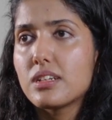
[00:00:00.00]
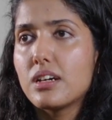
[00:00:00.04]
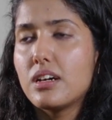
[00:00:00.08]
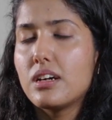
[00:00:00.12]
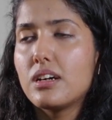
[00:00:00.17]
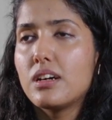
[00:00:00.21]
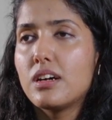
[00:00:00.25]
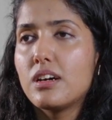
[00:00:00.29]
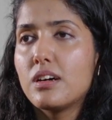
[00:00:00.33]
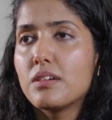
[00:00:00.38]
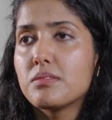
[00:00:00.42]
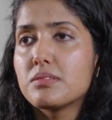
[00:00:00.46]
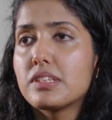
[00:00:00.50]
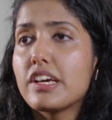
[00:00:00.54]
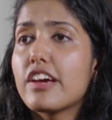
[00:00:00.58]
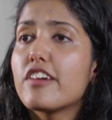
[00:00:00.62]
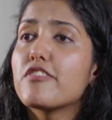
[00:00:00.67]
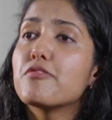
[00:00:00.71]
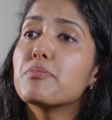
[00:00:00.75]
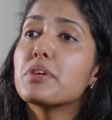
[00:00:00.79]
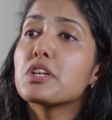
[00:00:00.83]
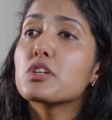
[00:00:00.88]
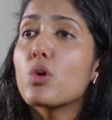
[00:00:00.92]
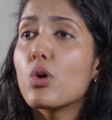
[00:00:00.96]
There
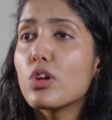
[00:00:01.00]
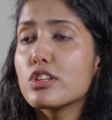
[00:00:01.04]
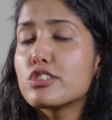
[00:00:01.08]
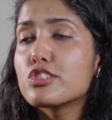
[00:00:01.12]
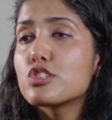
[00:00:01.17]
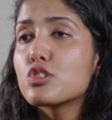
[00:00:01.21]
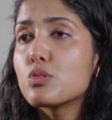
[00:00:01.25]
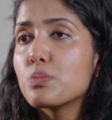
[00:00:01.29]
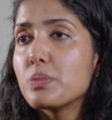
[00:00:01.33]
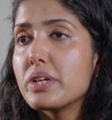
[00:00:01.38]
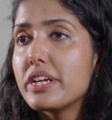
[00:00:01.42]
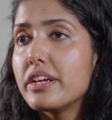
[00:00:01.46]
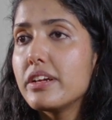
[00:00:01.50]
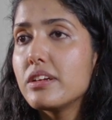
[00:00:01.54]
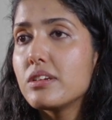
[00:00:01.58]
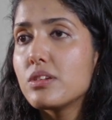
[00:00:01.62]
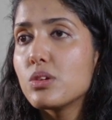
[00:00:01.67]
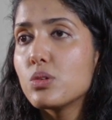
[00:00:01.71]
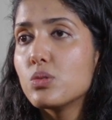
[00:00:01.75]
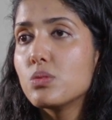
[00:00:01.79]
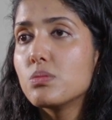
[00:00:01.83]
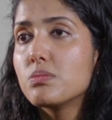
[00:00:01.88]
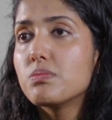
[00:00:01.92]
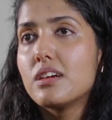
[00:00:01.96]
have been calls to me
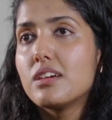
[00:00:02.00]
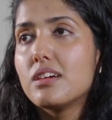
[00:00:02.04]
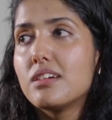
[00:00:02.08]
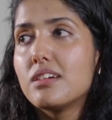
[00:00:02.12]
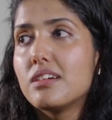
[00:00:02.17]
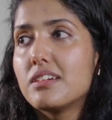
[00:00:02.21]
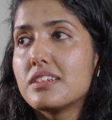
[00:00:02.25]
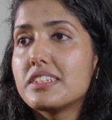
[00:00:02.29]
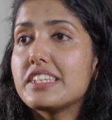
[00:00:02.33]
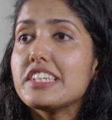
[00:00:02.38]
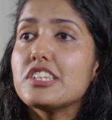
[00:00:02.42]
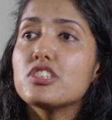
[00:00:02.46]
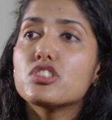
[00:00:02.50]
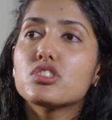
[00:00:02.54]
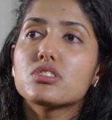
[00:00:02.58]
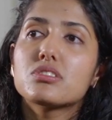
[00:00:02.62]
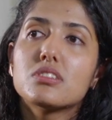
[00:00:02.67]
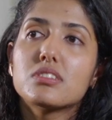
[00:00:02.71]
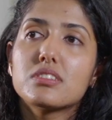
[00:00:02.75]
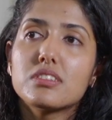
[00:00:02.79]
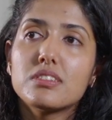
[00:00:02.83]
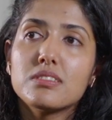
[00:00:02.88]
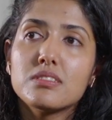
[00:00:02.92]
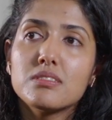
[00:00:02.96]
to teach a
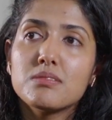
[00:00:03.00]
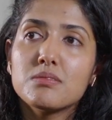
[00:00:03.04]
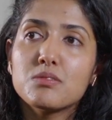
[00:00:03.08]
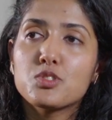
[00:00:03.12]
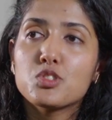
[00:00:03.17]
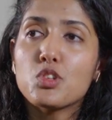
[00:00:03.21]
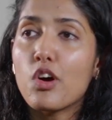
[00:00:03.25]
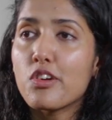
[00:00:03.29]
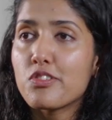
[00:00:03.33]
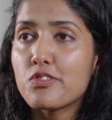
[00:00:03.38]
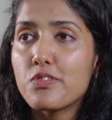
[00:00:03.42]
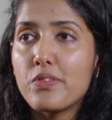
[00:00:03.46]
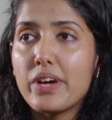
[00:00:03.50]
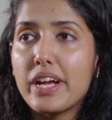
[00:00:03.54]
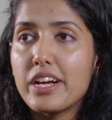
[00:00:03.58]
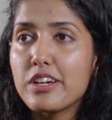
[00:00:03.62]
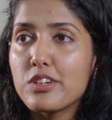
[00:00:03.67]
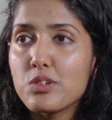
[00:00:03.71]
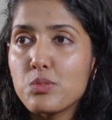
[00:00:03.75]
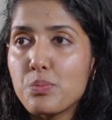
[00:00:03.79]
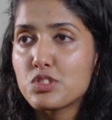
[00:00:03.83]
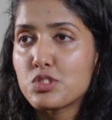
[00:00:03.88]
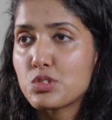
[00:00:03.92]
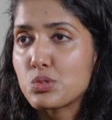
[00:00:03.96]
certain software
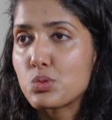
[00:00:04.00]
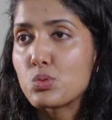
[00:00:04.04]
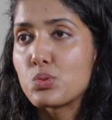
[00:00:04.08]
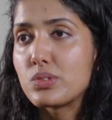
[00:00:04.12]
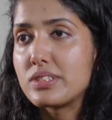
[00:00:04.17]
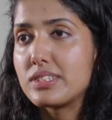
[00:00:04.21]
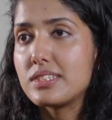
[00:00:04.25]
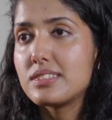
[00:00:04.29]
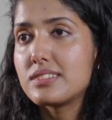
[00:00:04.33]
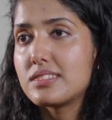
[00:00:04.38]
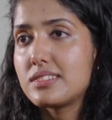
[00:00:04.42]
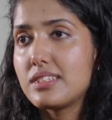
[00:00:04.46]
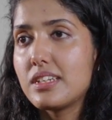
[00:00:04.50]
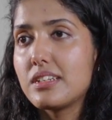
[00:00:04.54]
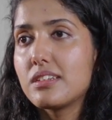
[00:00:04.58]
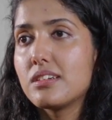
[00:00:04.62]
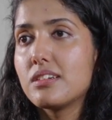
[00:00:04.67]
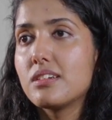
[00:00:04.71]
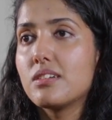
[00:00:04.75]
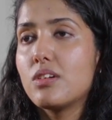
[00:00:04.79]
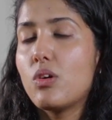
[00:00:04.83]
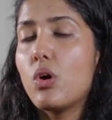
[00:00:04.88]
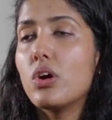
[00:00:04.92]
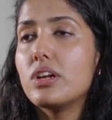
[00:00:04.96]
to students in
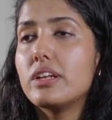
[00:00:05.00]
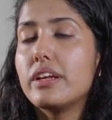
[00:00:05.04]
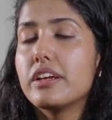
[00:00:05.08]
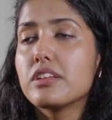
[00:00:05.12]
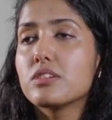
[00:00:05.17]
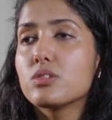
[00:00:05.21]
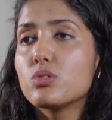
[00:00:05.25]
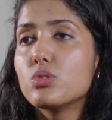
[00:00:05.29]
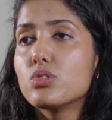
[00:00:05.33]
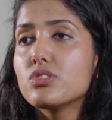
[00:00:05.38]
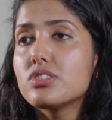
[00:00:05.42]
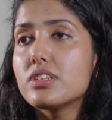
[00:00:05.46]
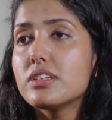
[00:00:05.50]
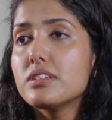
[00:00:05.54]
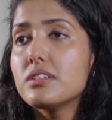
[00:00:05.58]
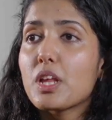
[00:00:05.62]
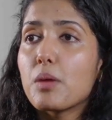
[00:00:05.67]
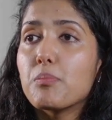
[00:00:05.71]
an online course.